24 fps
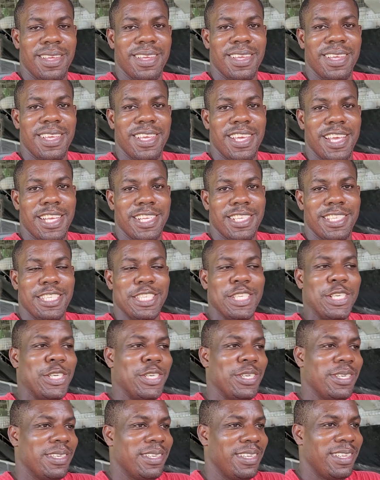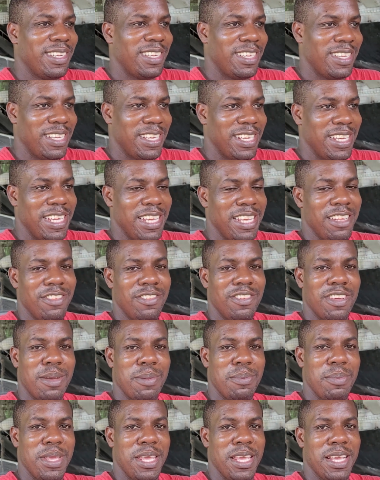Yes, so in
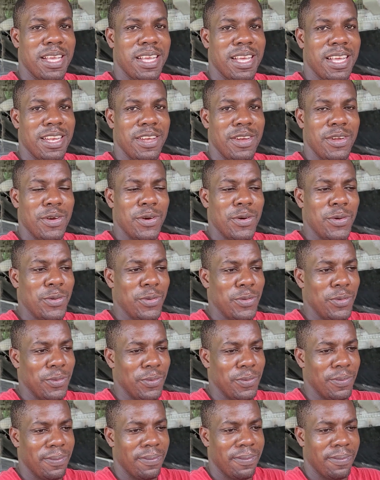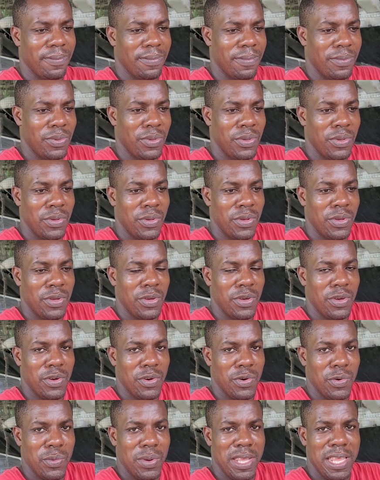Jamaica now,
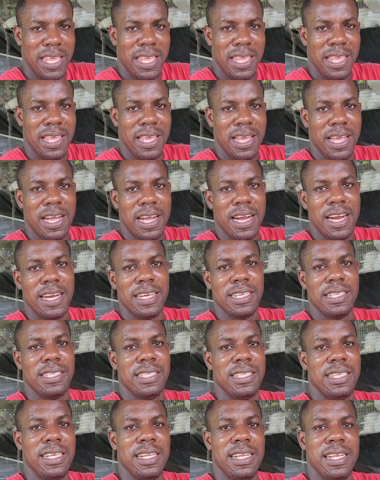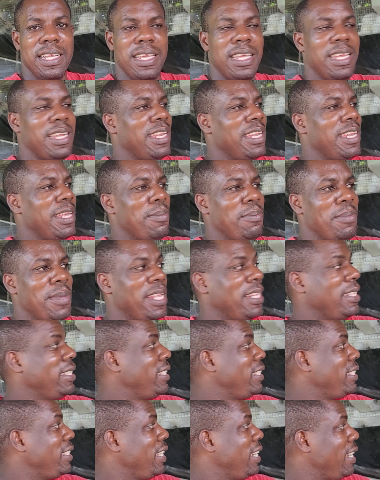we are still in the
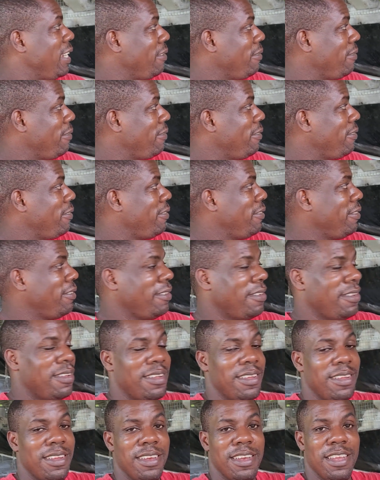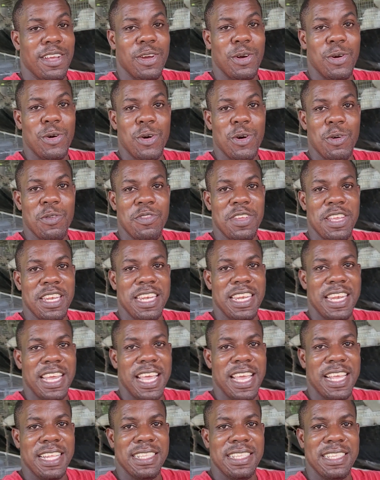midst of the
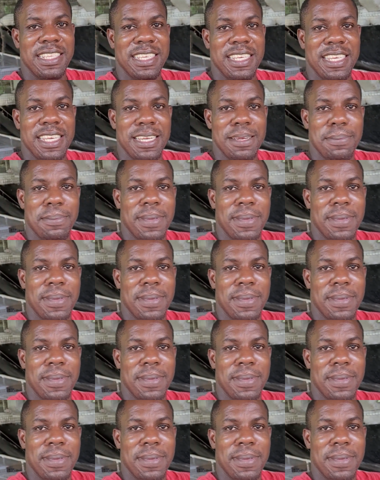COVID-19